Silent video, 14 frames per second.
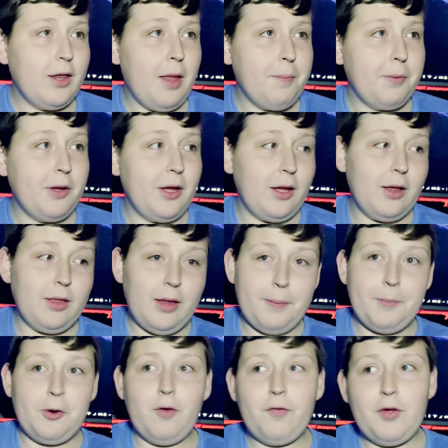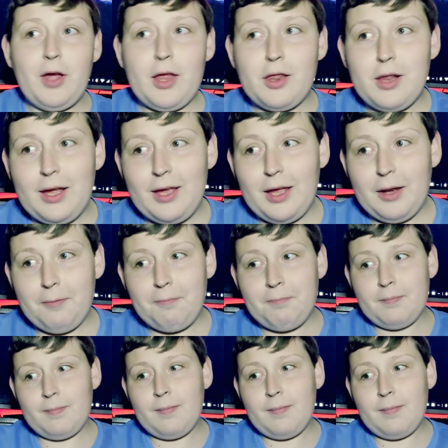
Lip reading: Let me know if you guys like it.